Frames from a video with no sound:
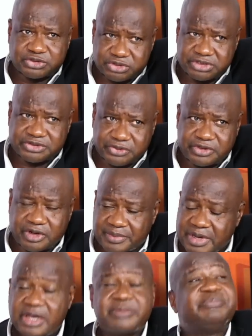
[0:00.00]
stadium
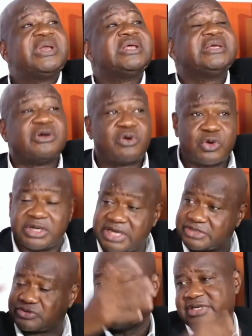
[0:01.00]
bring the whole
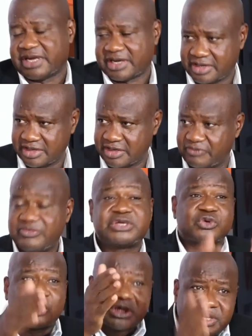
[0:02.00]
nation there? We
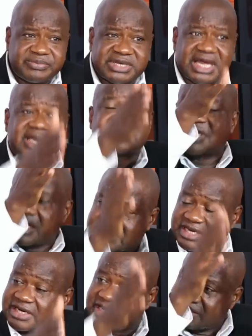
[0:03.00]
told them there
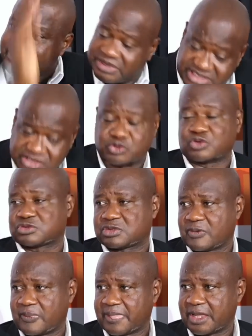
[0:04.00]
are limitations.
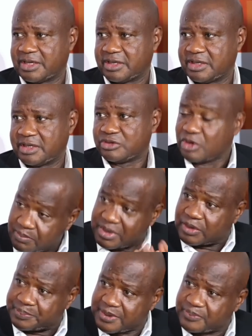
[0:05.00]

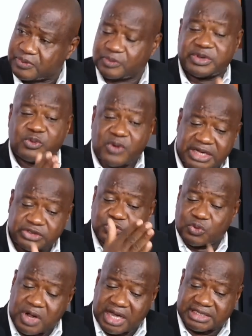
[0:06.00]
Number of people. We want
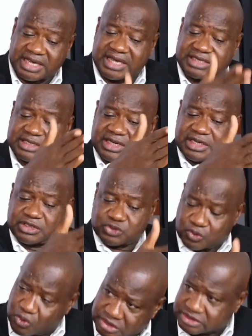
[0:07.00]
URR
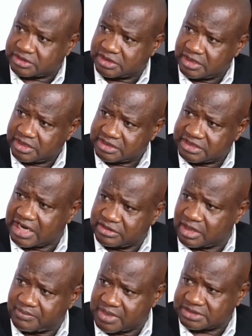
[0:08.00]
to cut their
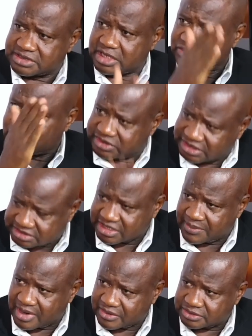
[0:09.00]
numbers to this
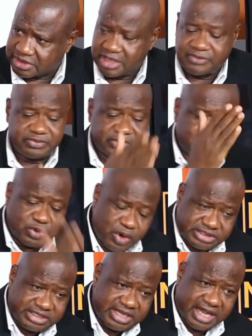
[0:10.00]
amount.
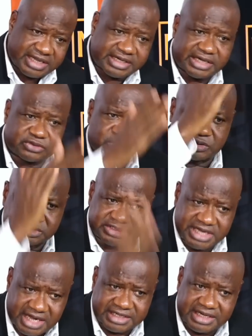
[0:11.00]
CRR North,
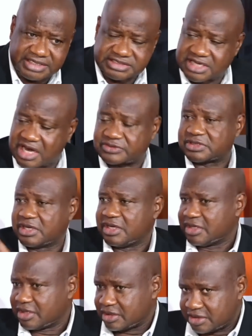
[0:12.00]
CRR South,
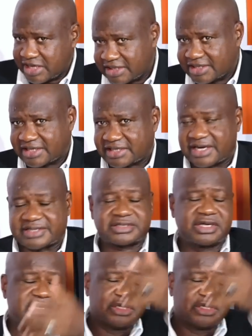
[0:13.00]
LRR,